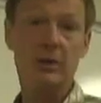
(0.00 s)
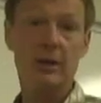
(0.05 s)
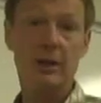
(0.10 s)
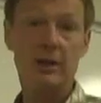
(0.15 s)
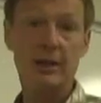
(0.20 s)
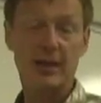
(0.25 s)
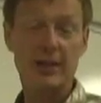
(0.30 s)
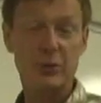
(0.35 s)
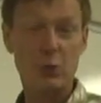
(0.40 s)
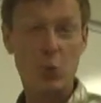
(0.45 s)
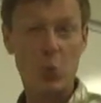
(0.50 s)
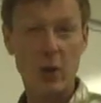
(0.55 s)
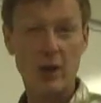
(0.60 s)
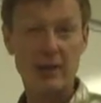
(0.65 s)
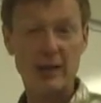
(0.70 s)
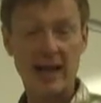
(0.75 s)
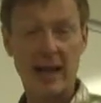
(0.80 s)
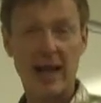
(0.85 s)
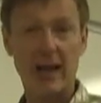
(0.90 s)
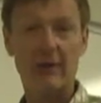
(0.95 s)
It takes
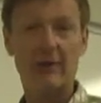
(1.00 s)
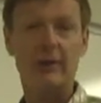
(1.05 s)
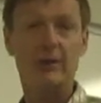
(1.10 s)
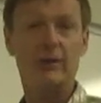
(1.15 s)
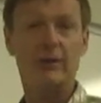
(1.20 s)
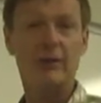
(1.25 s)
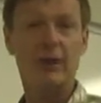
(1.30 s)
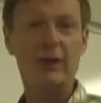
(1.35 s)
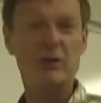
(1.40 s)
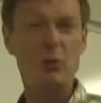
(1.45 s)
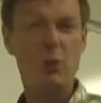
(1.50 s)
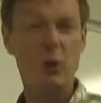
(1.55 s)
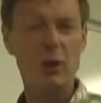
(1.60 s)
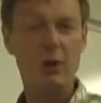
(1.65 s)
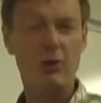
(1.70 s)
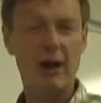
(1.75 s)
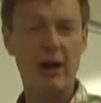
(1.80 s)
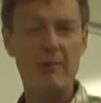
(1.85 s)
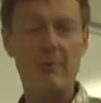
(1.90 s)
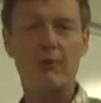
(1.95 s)
one calorie to raise one
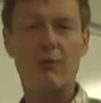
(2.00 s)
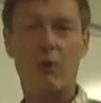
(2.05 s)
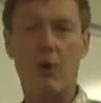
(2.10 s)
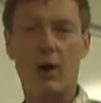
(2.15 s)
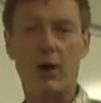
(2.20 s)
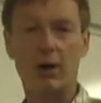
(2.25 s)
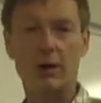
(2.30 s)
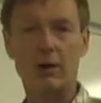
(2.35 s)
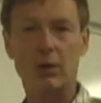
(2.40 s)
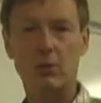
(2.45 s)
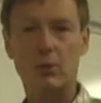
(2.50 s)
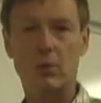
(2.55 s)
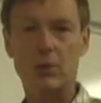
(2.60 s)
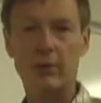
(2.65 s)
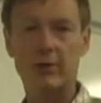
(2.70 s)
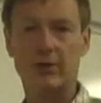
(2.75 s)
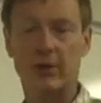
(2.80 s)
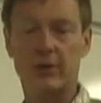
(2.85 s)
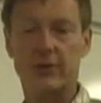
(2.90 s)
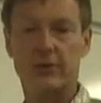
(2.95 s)
gram of water
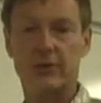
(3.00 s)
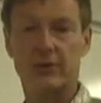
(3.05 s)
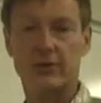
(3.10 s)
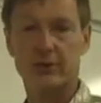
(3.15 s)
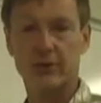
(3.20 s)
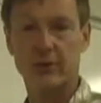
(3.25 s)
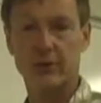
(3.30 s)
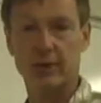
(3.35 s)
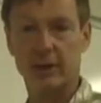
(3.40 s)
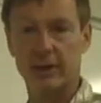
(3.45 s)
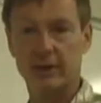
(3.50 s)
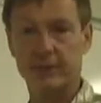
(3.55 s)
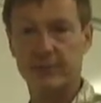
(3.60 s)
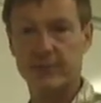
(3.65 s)
one Celsius degree.